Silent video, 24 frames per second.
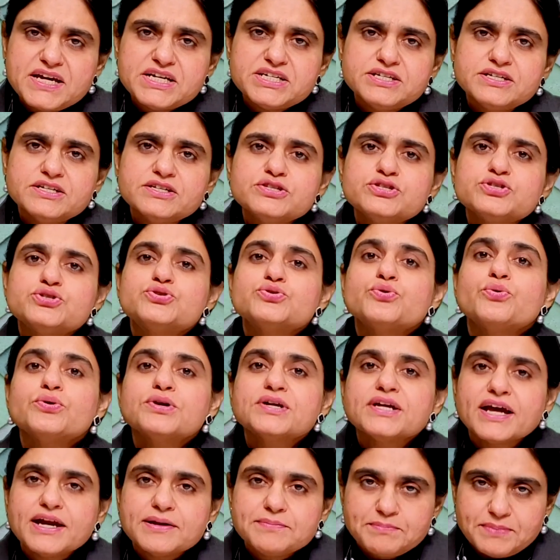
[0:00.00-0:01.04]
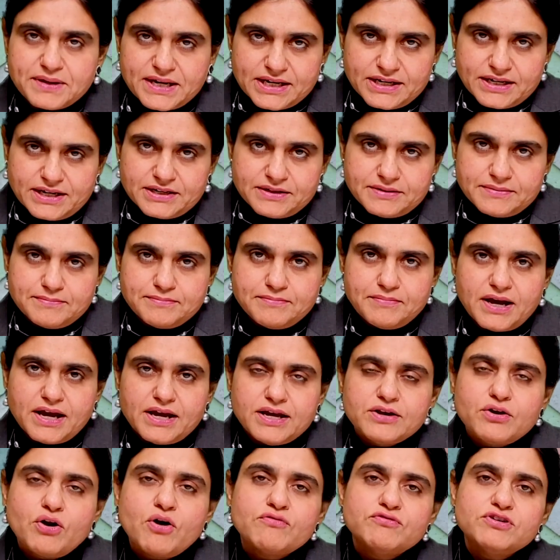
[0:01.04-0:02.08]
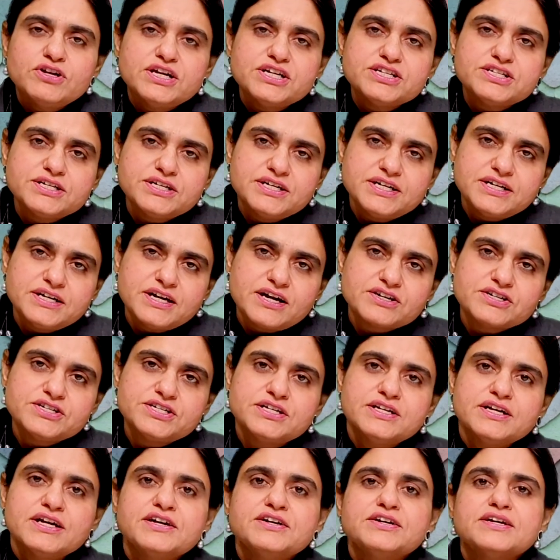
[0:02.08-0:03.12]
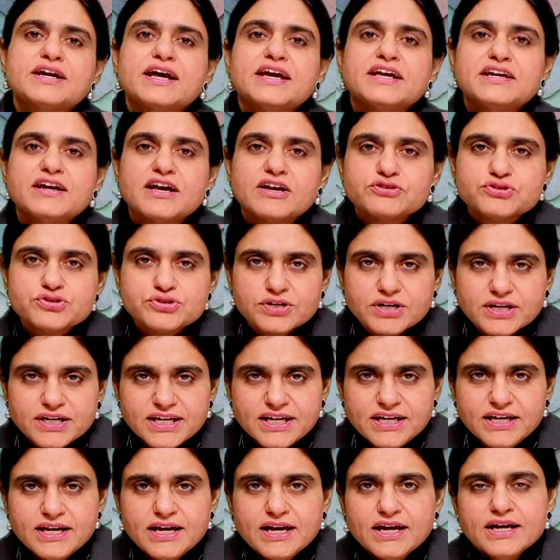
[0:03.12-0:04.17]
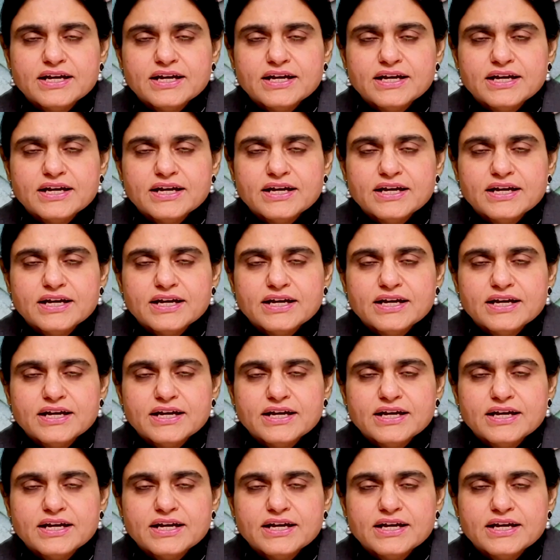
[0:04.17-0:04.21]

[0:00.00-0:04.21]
patients don't get pregnant by ovulation induction and try naturally,